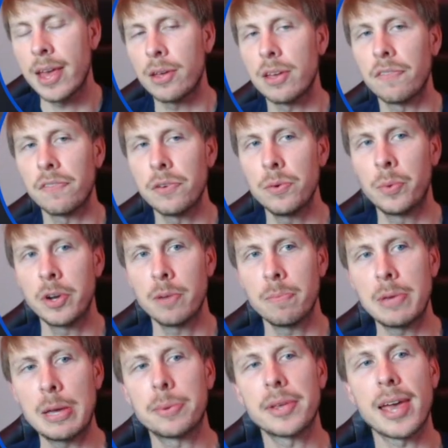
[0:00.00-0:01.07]
now if you want to
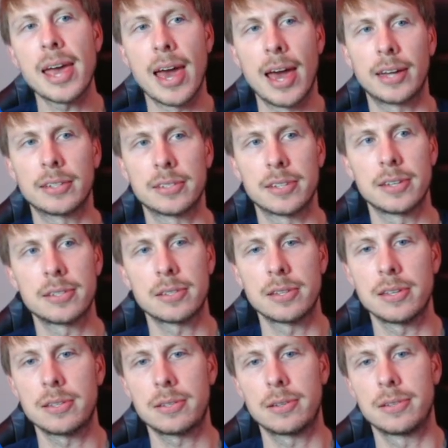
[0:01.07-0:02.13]
be able to access
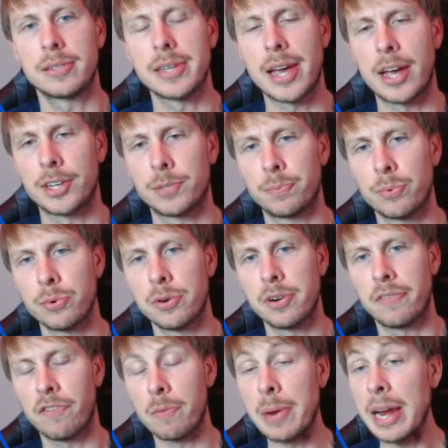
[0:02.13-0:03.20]
this
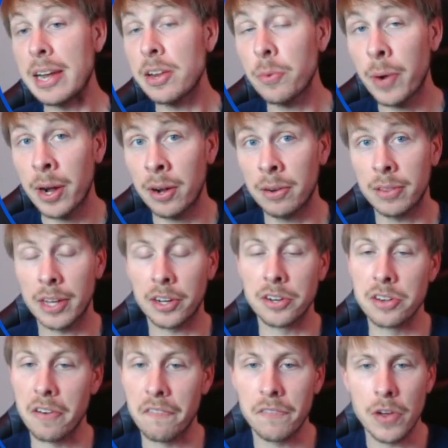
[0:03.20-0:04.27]
dashboard from anywhere like
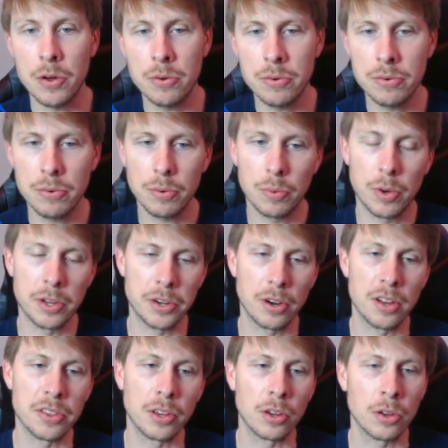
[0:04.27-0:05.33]
on your phone while
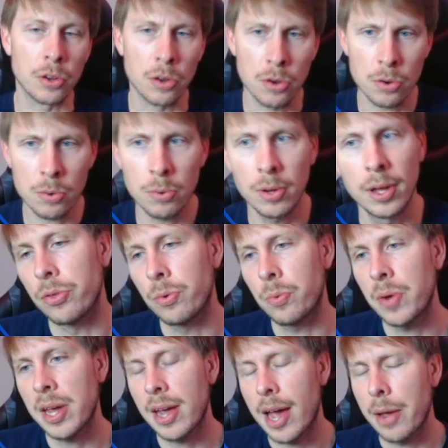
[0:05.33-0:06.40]
you're on the go the
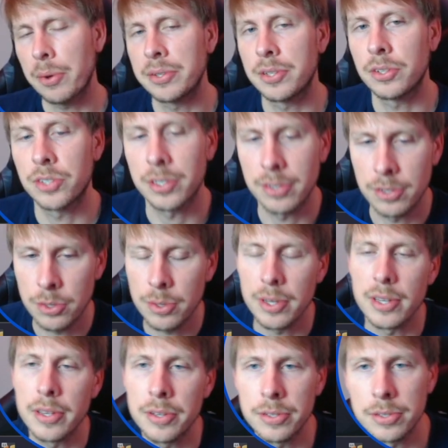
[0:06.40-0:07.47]
way i would suggest to do
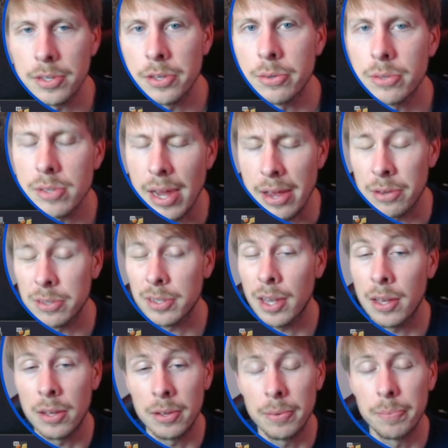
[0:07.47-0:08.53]
it is to use
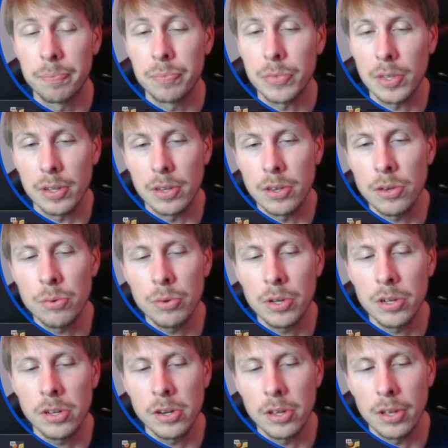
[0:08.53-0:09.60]
tailscale you
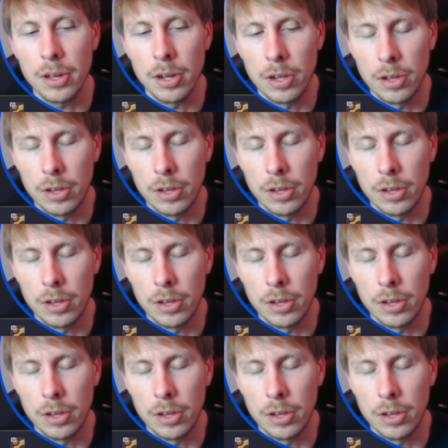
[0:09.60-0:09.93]
could